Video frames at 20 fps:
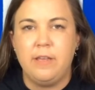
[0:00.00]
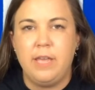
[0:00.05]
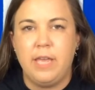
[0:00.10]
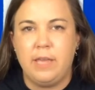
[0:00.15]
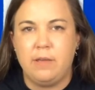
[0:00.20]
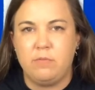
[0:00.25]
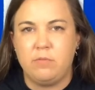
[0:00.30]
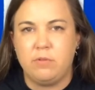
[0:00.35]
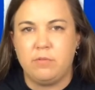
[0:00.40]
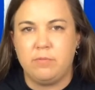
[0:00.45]

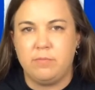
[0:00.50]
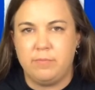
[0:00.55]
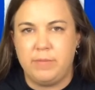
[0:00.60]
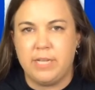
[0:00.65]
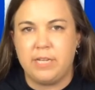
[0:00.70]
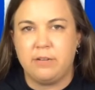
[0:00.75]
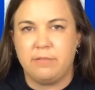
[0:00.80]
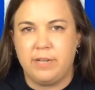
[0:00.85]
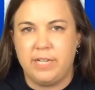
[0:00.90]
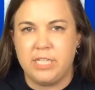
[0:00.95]
and we'll
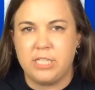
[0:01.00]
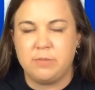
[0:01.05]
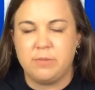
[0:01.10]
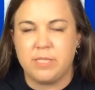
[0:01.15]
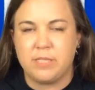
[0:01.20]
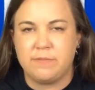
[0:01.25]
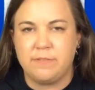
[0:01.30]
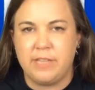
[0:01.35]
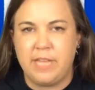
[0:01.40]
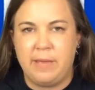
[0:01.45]
make
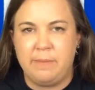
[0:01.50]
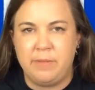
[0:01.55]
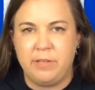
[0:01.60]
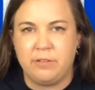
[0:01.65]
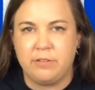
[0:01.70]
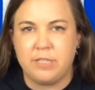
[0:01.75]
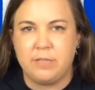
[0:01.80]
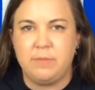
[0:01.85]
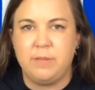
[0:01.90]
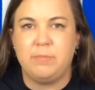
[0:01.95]
arrangements for that
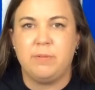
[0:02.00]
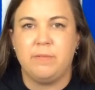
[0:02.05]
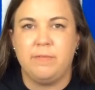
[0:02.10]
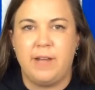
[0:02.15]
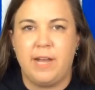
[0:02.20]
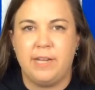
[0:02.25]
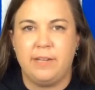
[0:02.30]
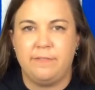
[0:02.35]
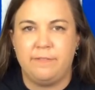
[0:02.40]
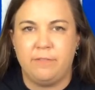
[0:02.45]
meal to be
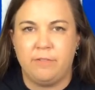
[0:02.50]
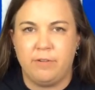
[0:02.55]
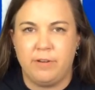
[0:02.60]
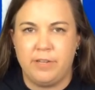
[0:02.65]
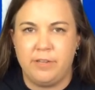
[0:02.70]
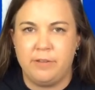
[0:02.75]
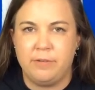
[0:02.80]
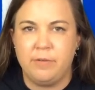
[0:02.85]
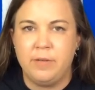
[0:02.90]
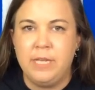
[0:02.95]
provided for
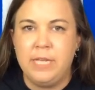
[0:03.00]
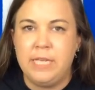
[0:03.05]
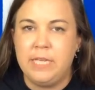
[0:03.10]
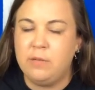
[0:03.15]
you.